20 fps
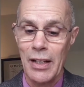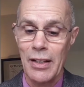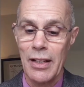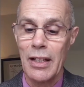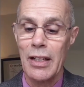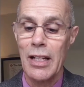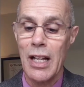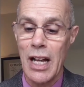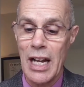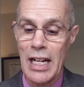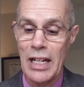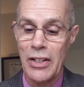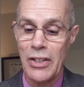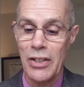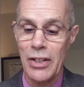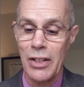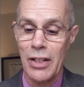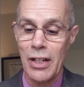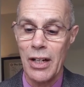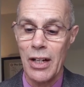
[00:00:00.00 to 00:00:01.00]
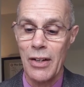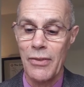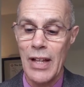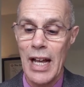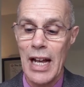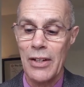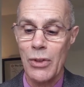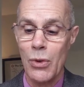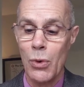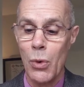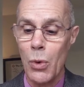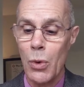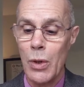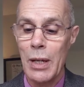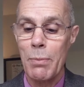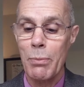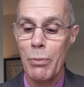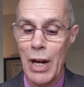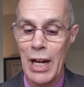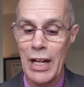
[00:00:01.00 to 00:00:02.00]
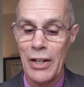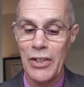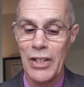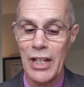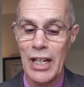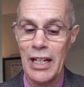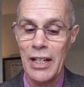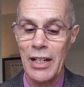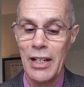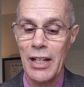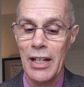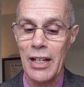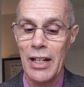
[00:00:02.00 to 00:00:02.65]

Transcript: the light of that all-embracing,